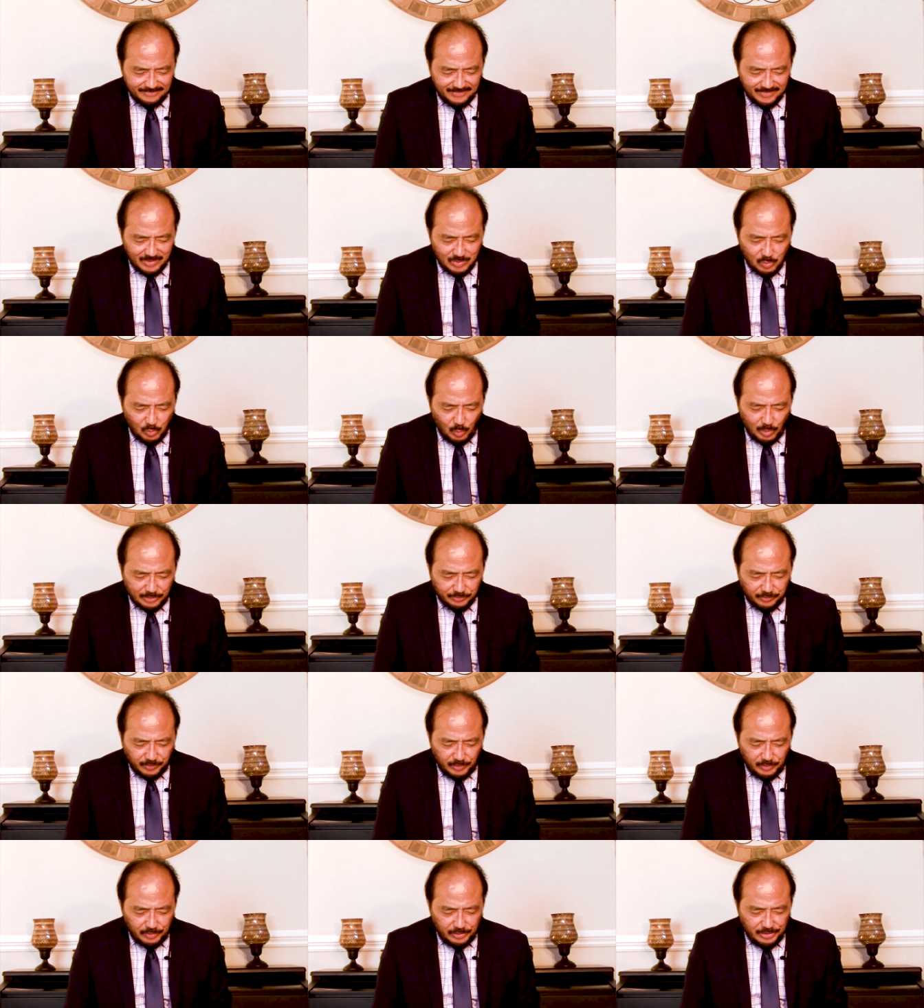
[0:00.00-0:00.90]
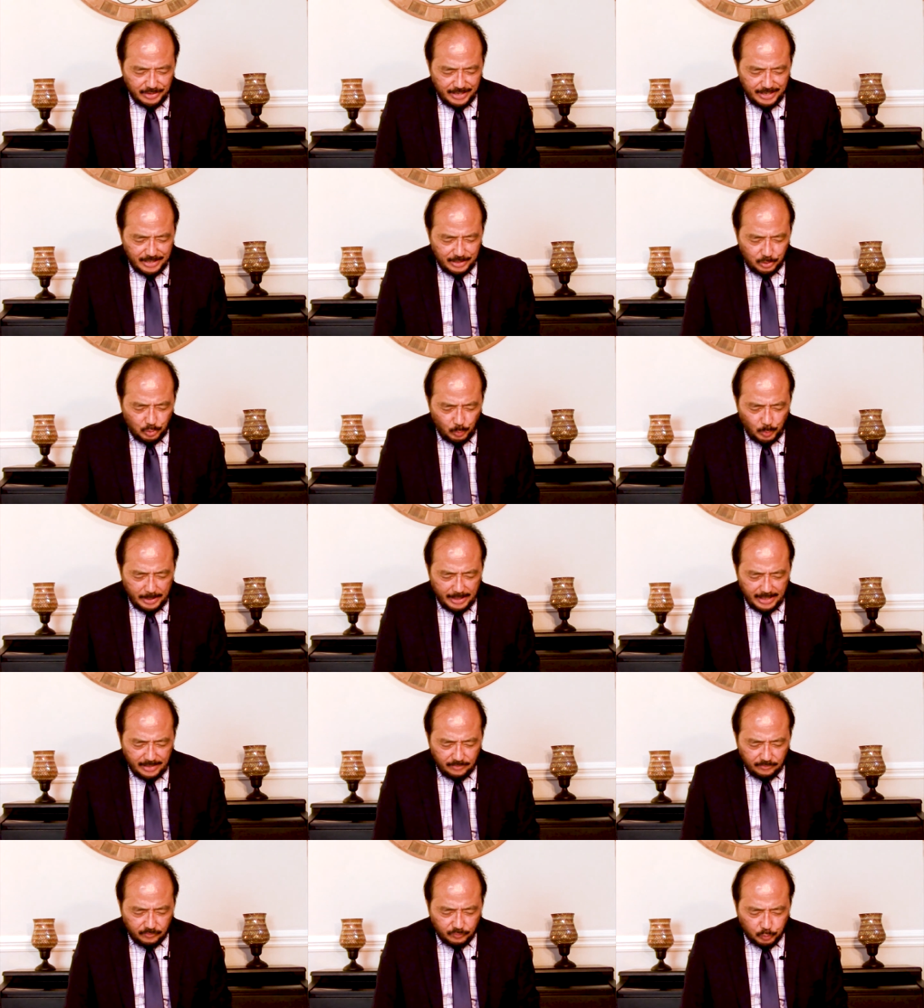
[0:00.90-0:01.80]
What further need do we
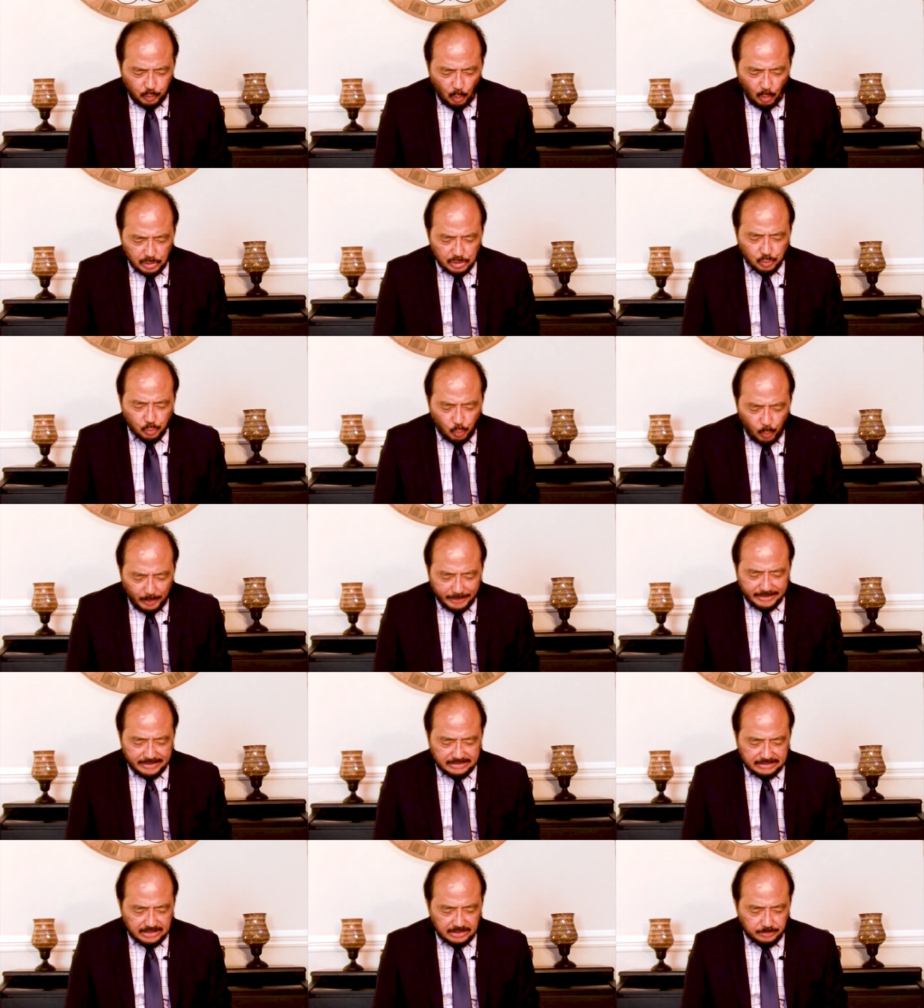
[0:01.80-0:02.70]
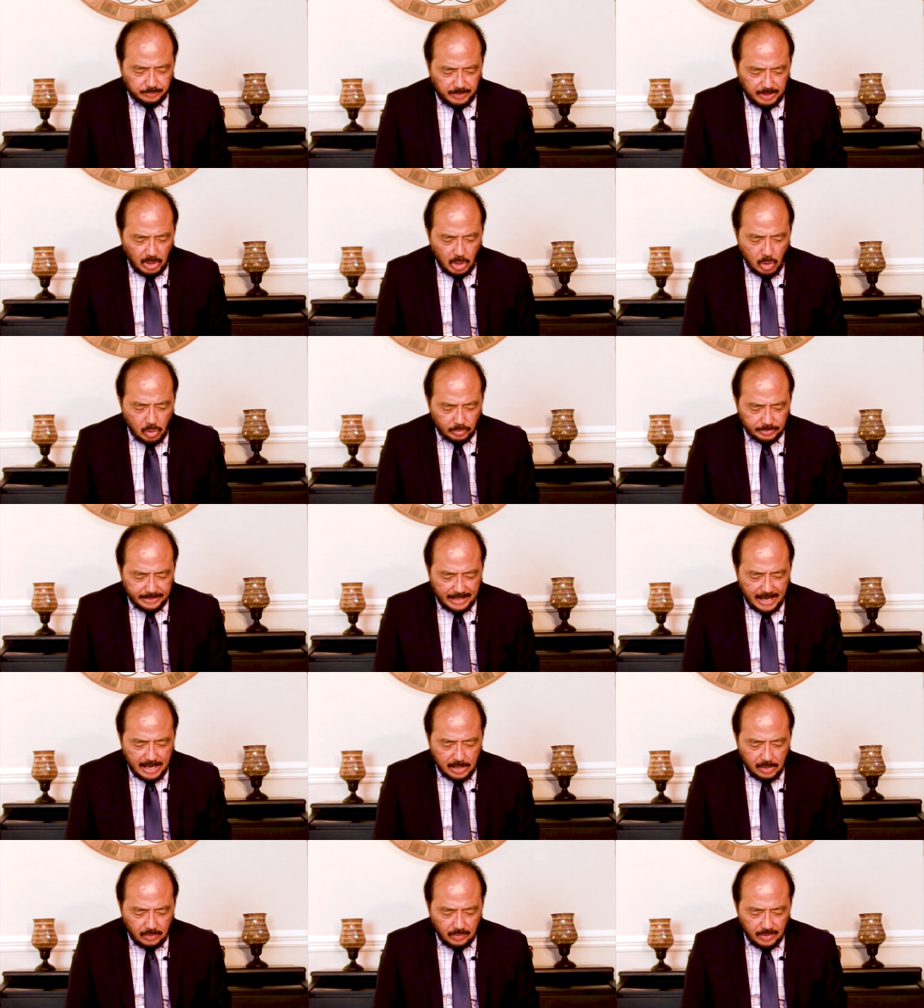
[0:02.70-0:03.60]
have as witnesses? Behold,
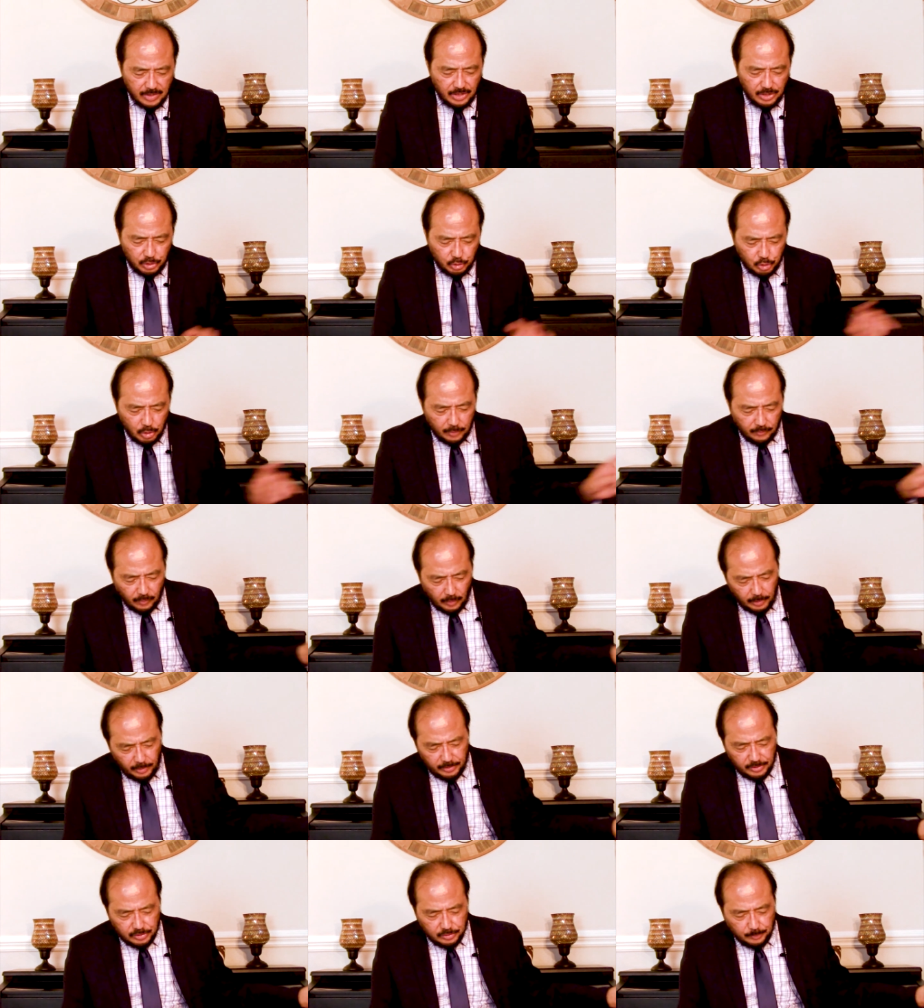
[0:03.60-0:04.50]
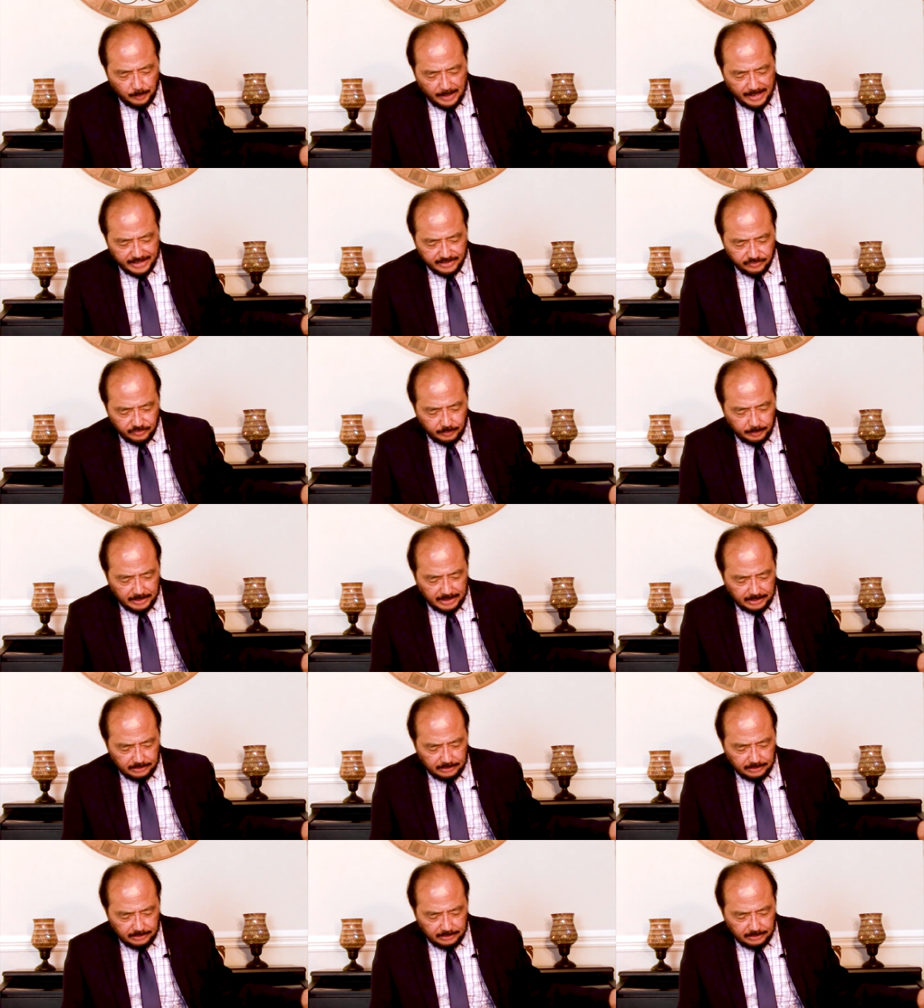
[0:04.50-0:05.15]
now you have heard his blasphemy.